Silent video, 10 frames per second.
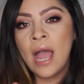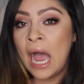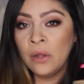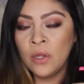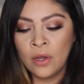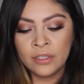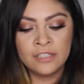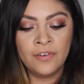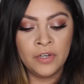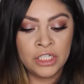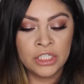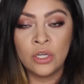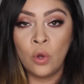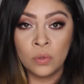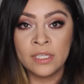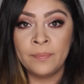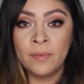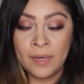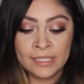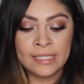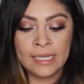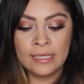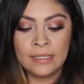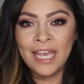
how long this foundation holds up on my skin.